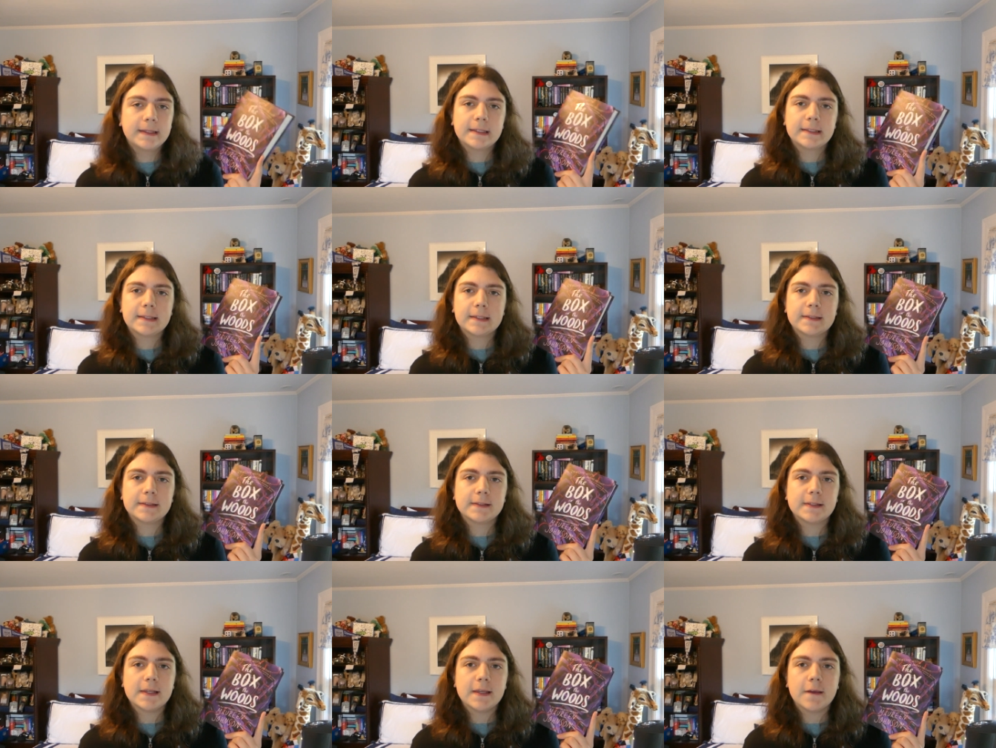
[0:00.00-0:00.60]
This
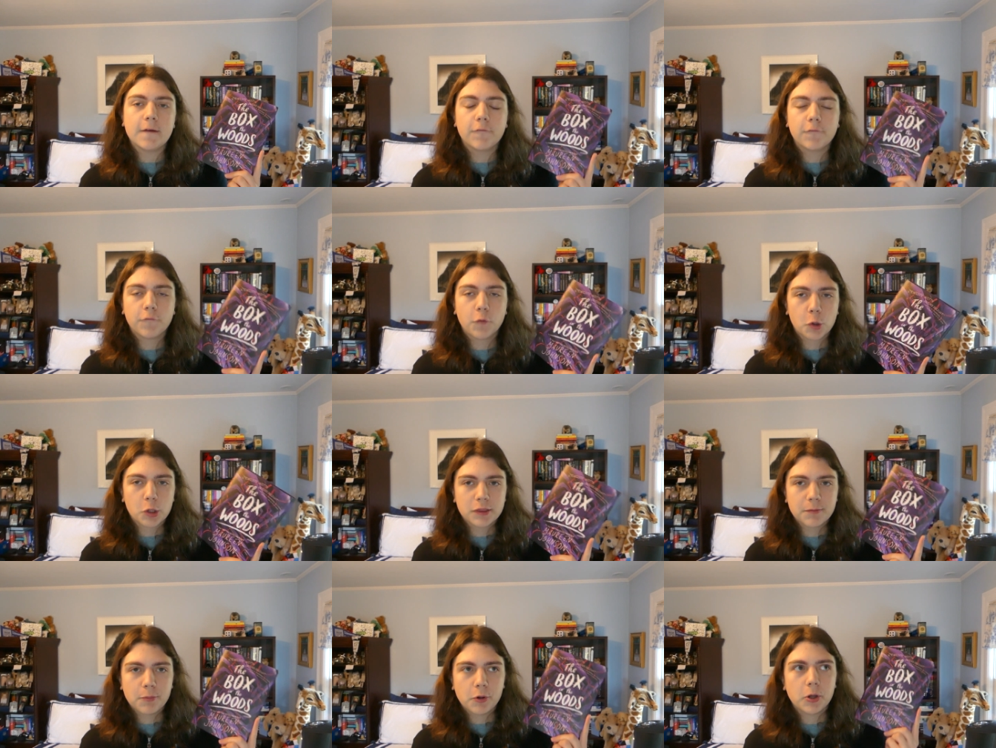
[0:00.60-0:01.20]
is the
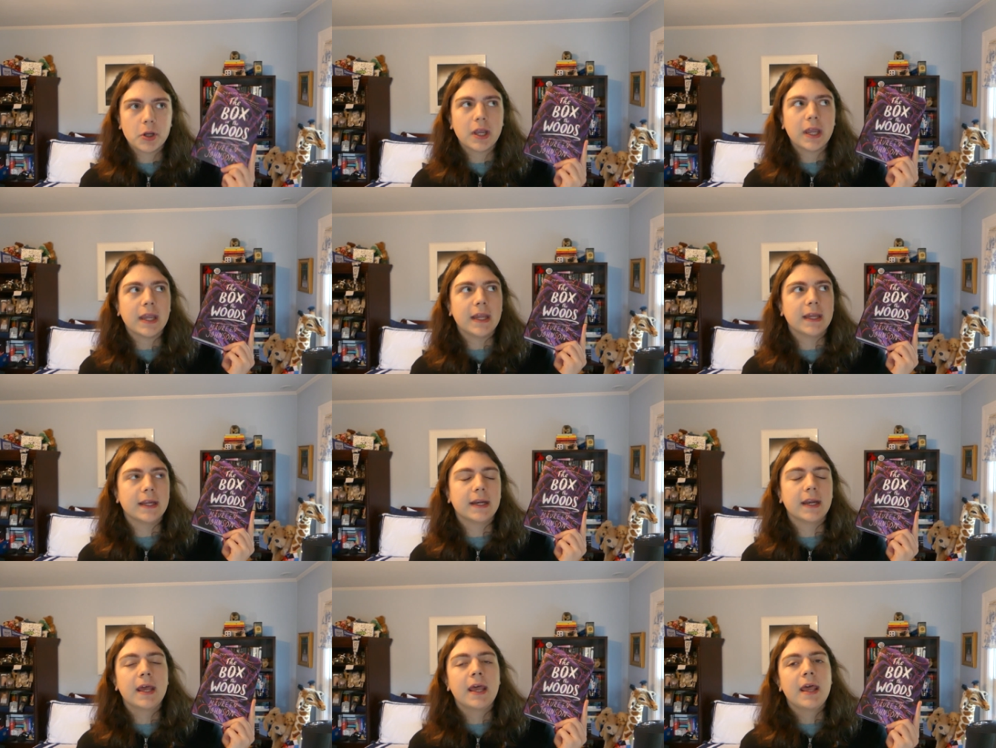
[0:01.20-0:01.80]
fourth book
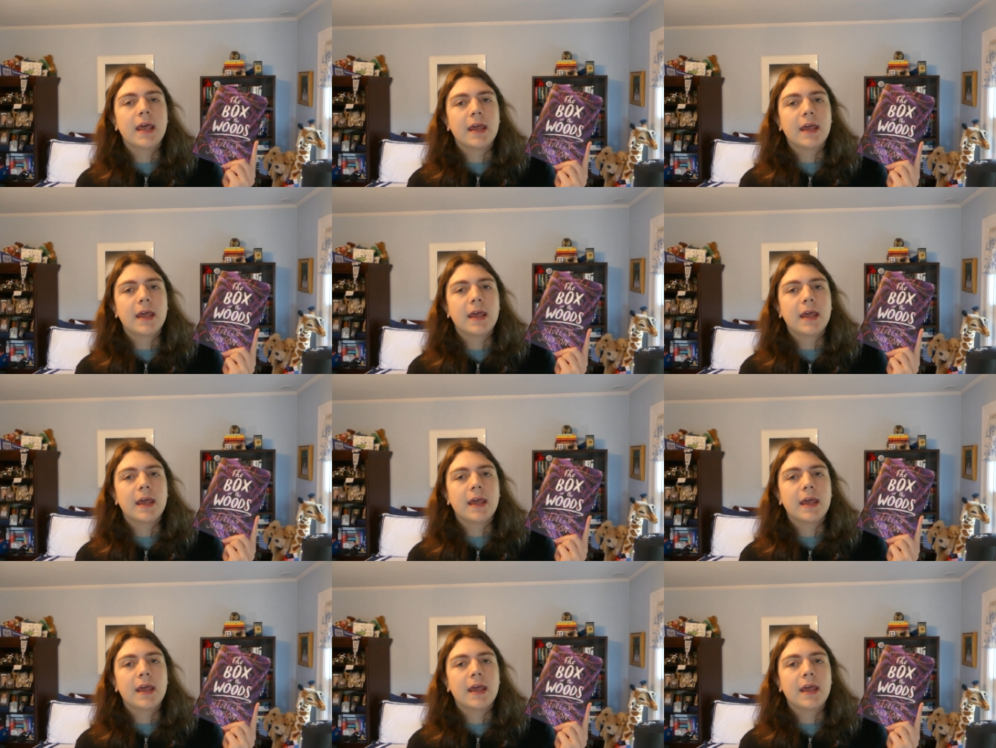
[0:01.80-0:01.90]
in